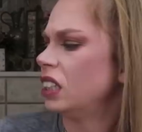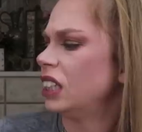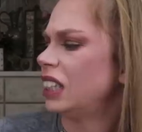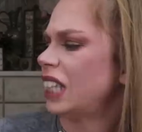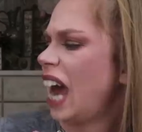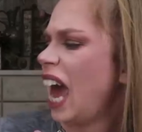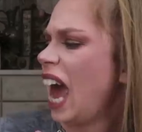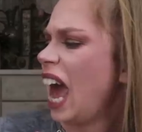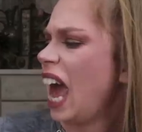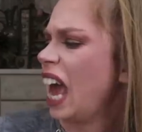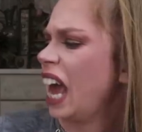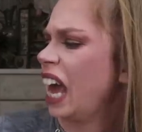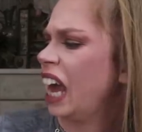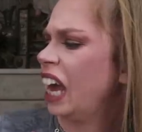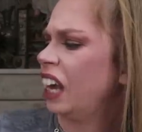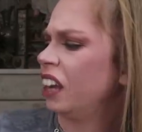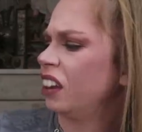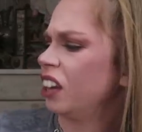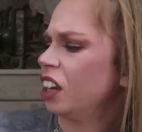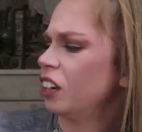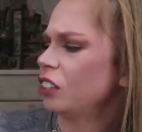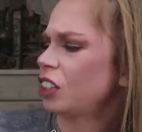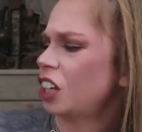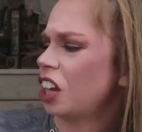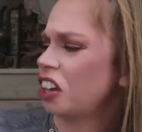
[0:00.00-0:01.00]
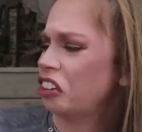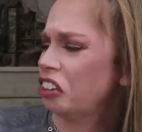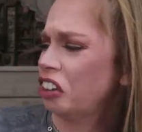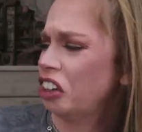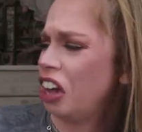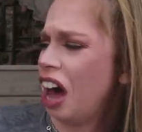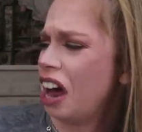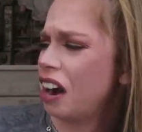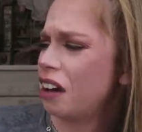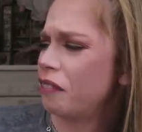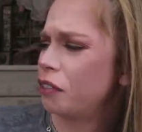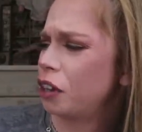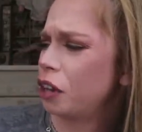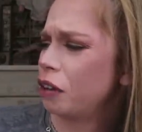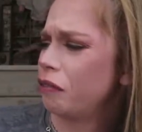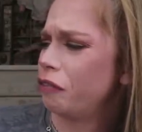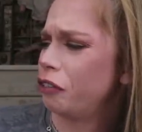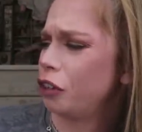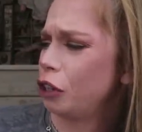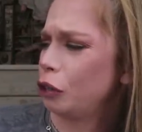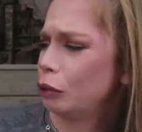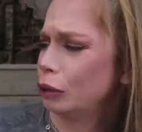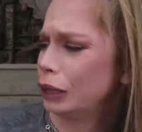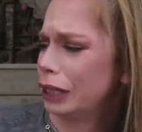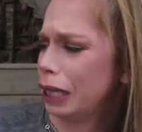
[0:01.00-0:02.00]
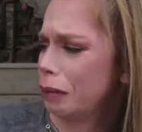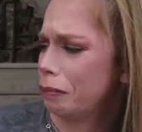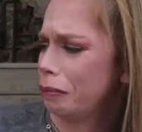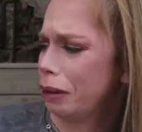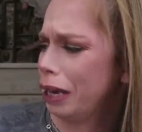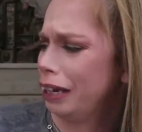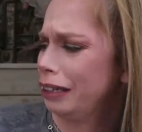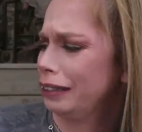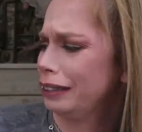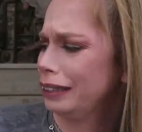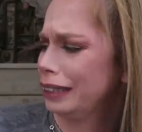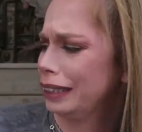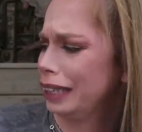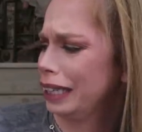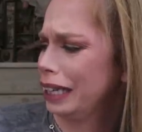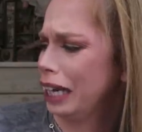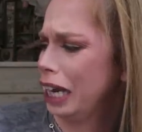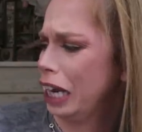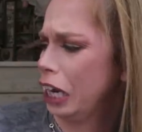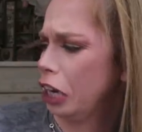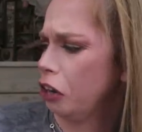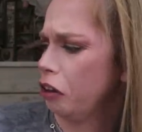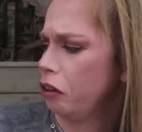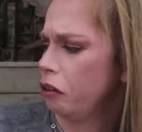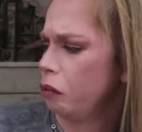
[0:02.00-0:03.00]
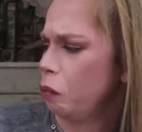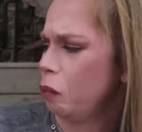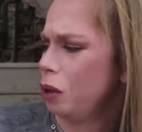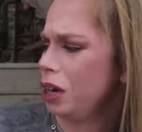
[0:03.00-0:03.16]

Dang, there's a lot of confusing buttons in here.